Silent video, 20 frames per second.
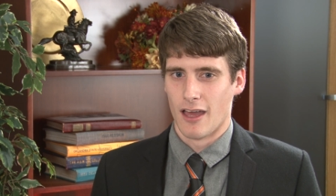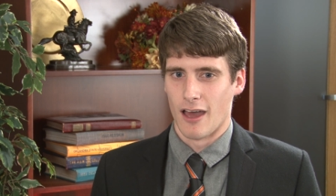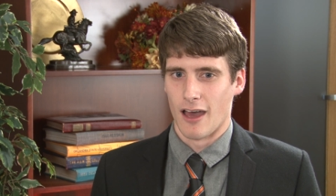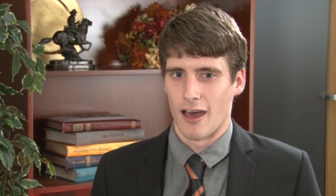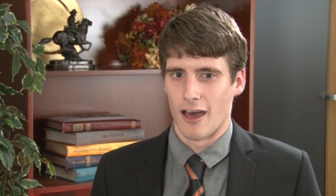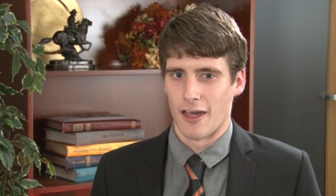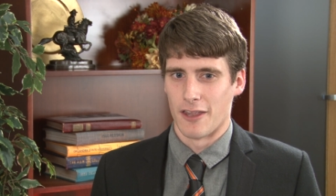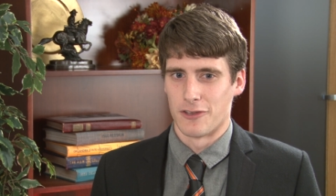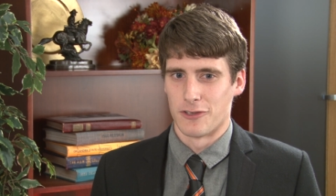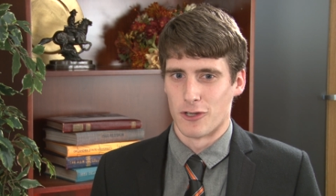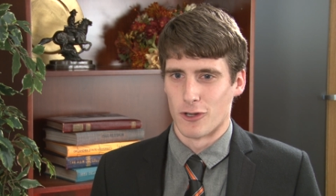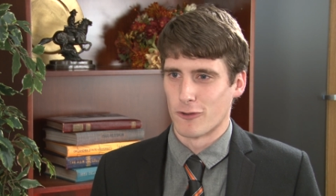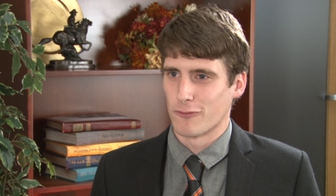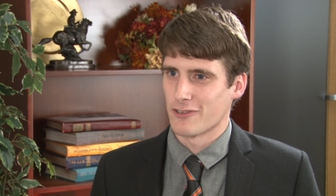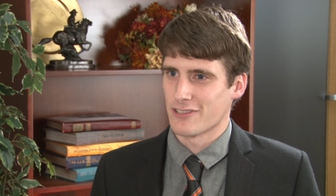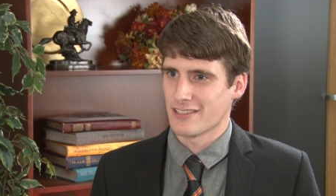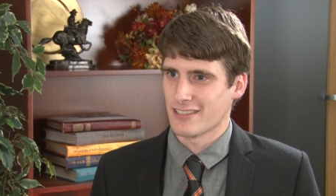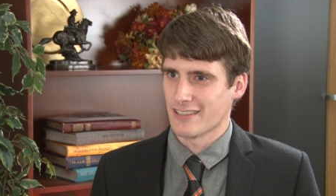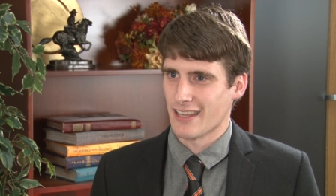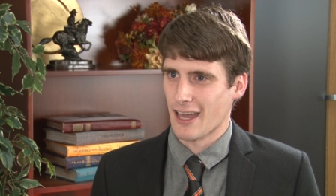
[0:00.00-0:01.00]
uh,
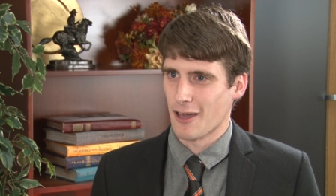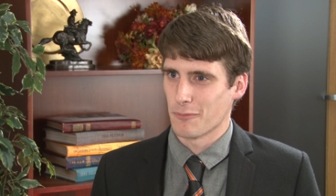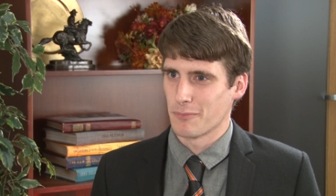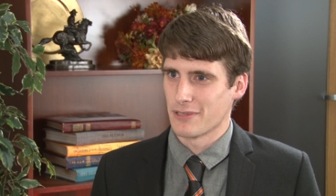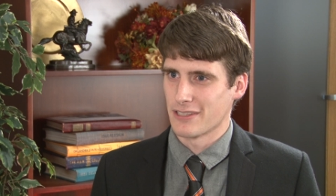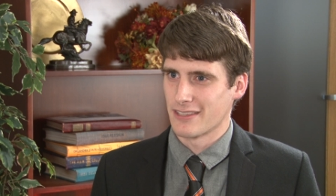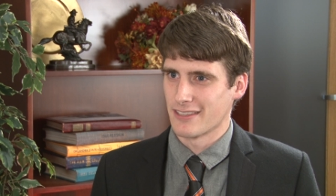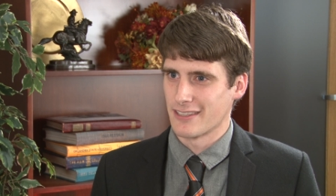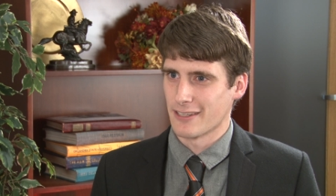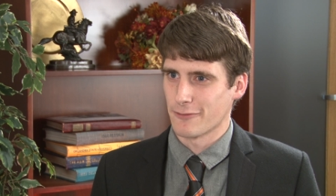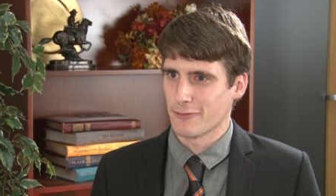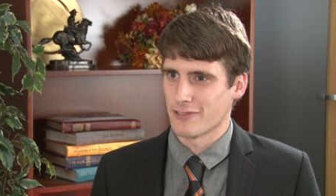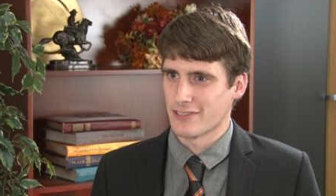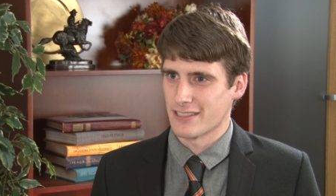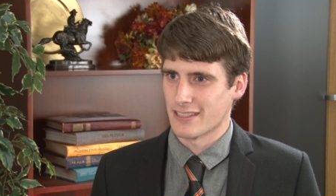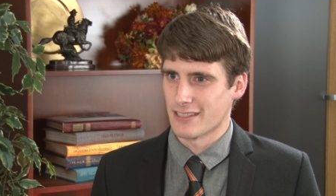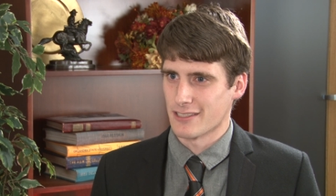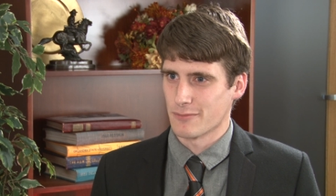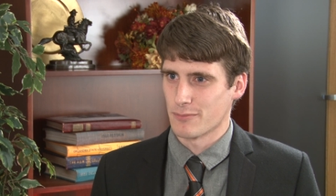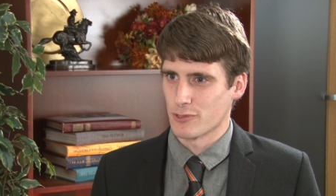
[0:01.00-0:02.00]
nervous at how big the
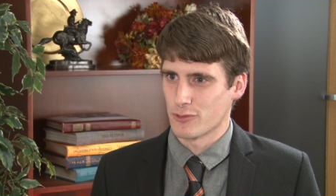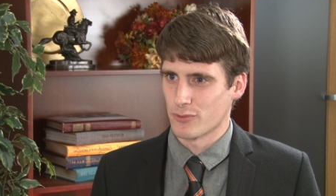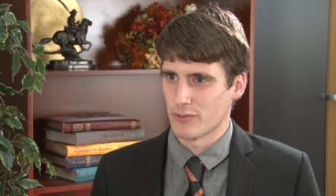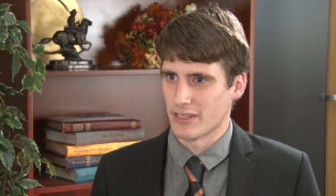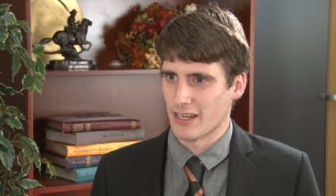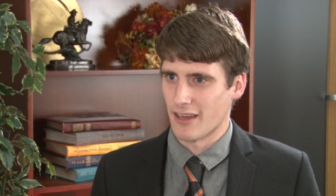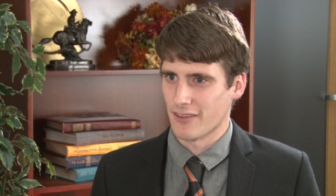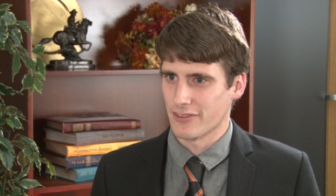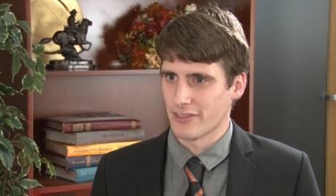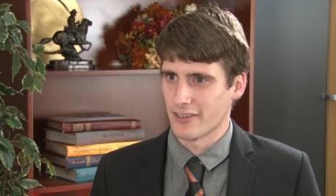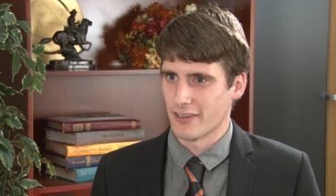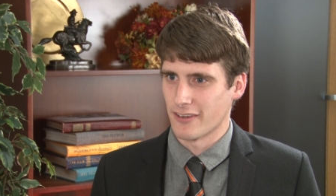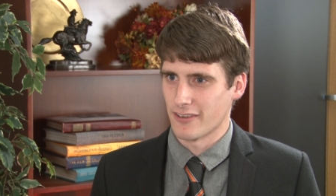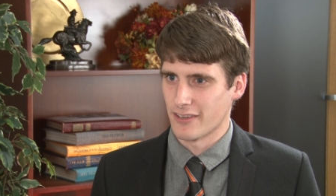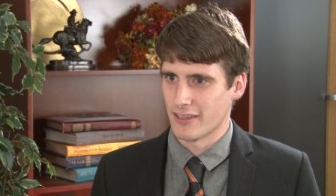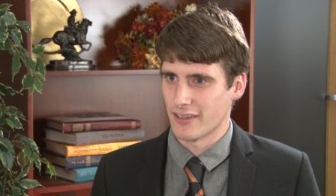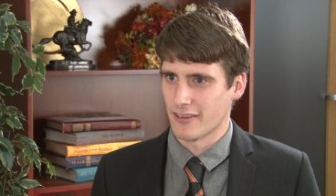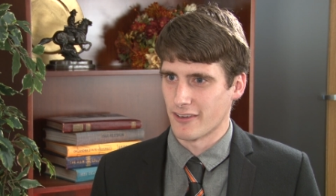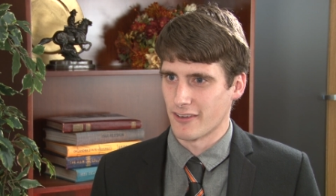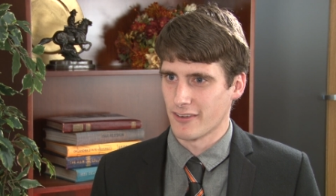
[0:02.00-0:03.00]
difference is between out there
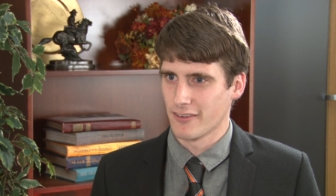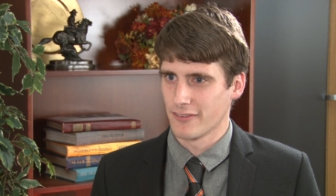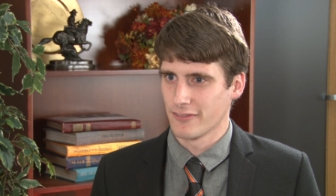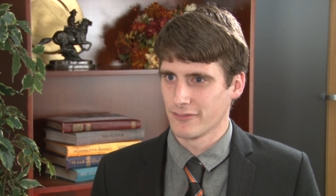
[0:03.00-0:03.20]
and here.